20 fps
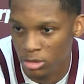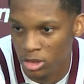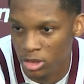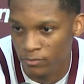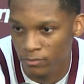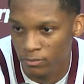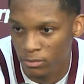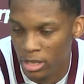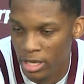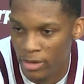as
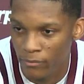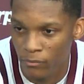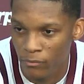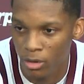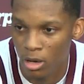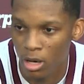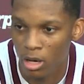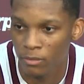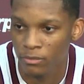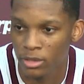
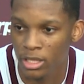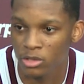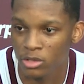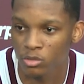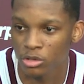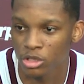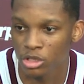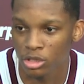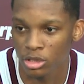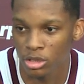evolved as
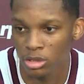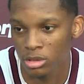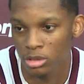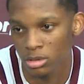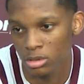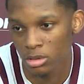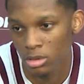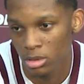we should.